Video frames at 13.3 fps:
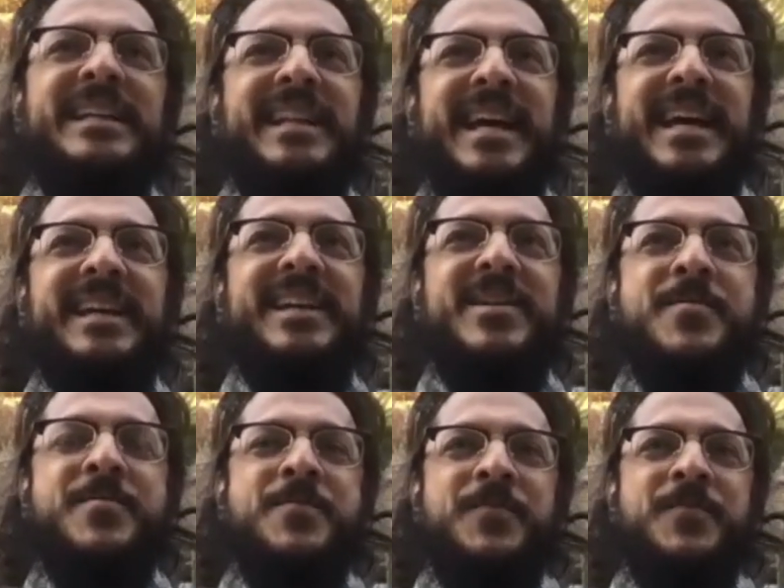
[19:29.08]
leg,
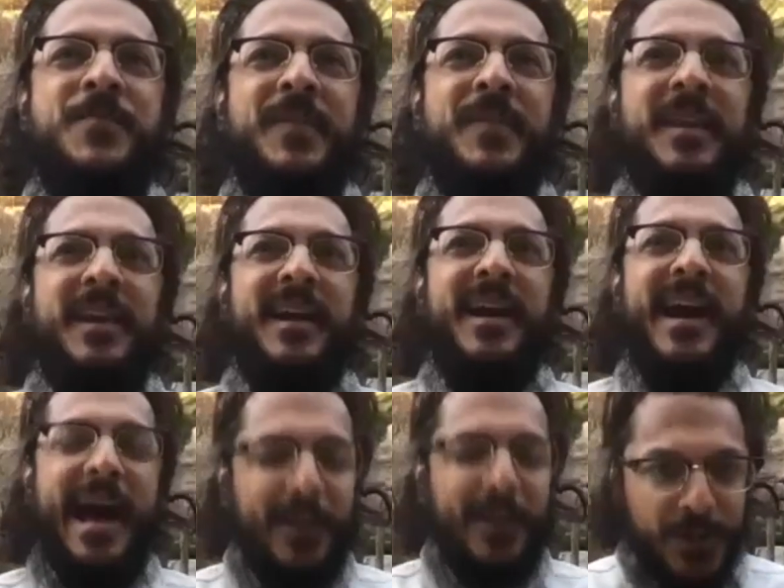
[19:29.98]

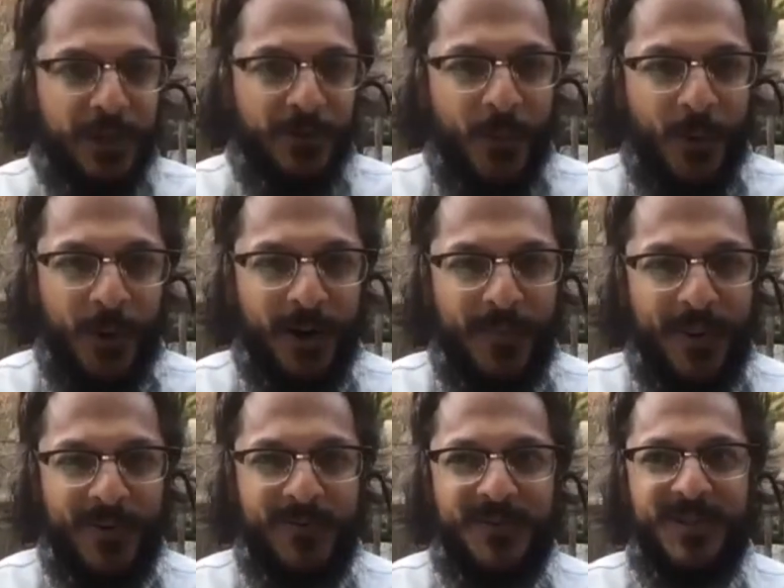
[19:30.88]
I'll share more
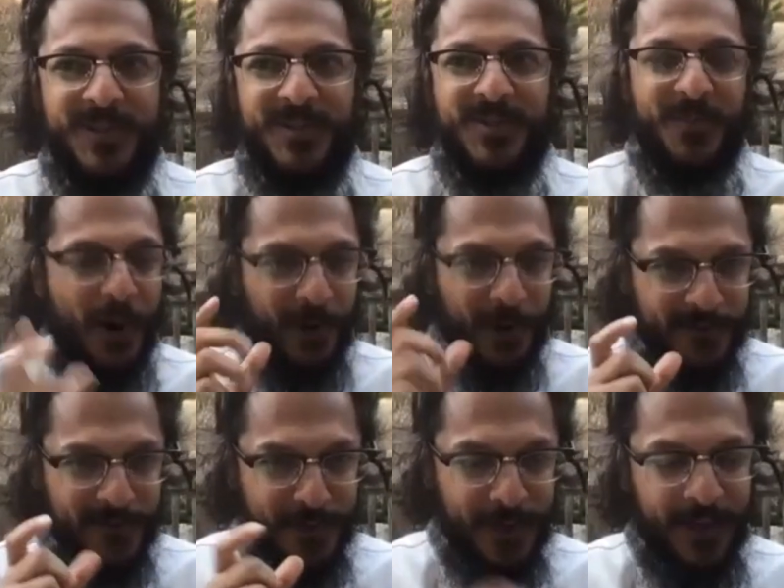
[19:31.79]
about tomorrow. I
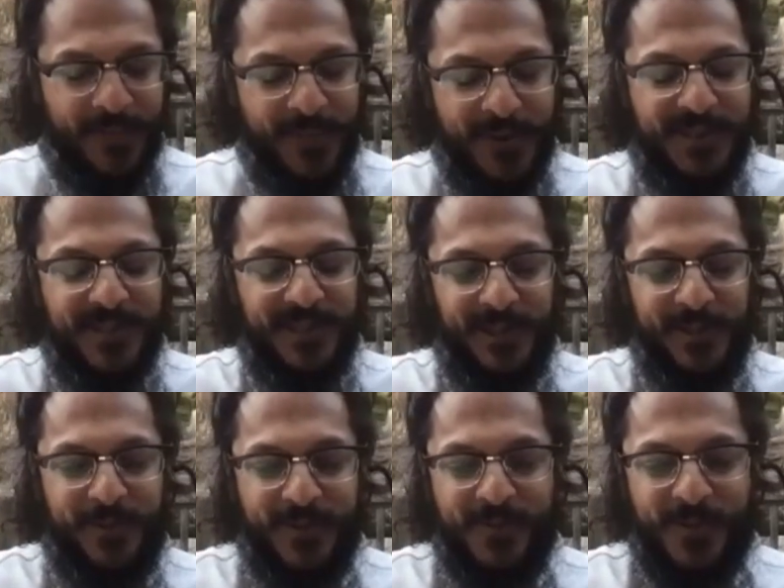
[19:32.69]
have to think about this a
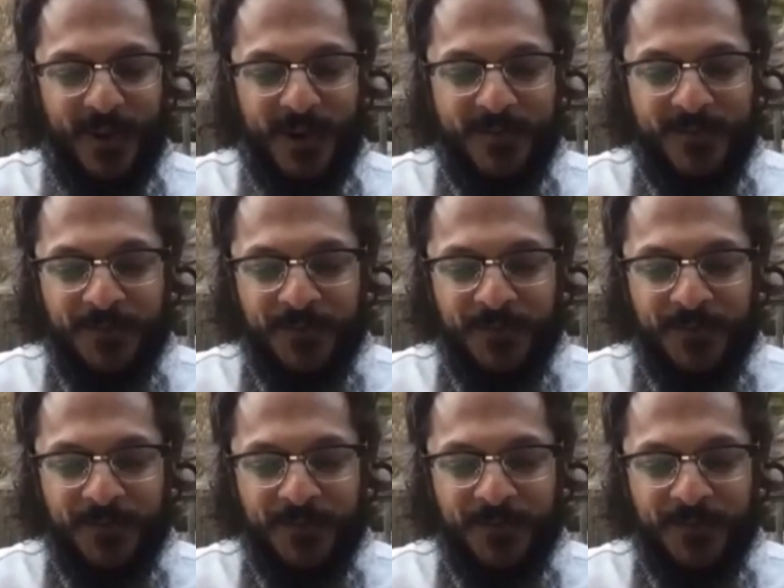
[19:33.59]
little bit more.